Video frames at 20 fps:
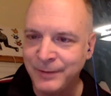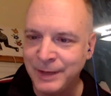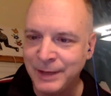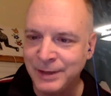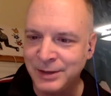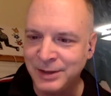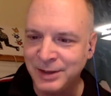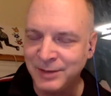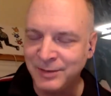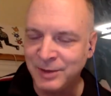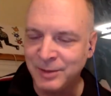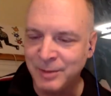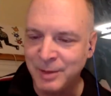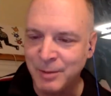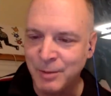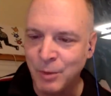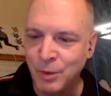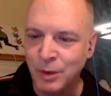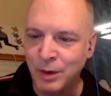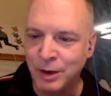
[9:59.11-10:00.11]
he seems to
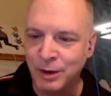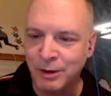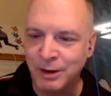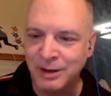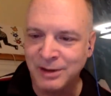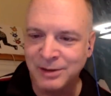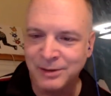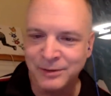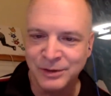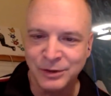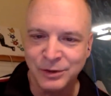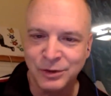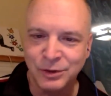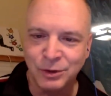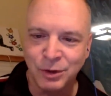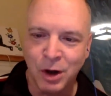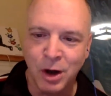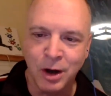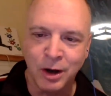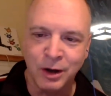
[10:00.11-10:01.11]
be more aggressive and
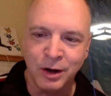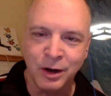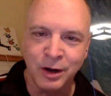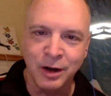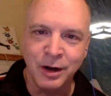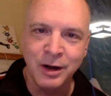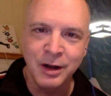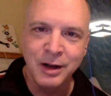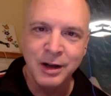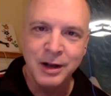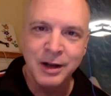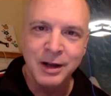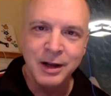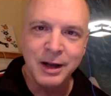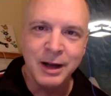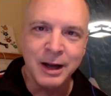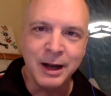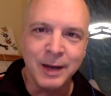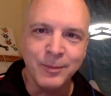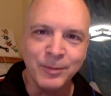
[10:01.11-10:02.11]
stronger
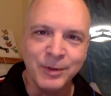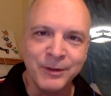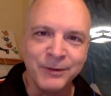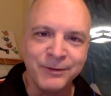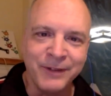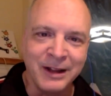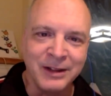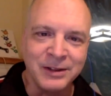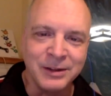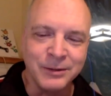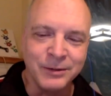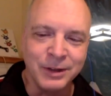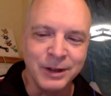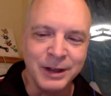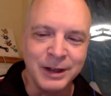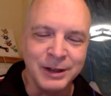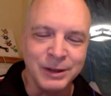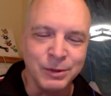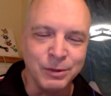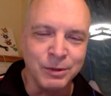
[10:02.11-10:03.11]
um,
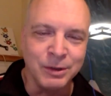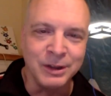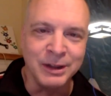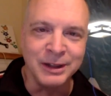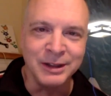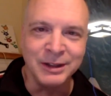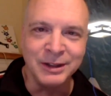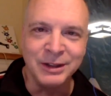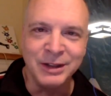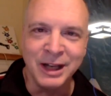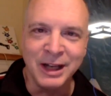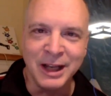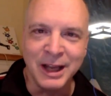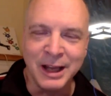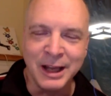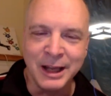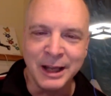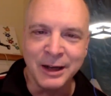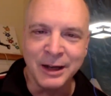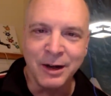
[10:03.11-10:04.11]
defensively. He's really
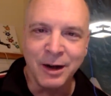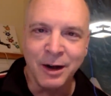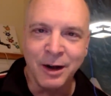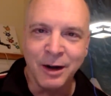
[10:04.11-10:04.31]
digging in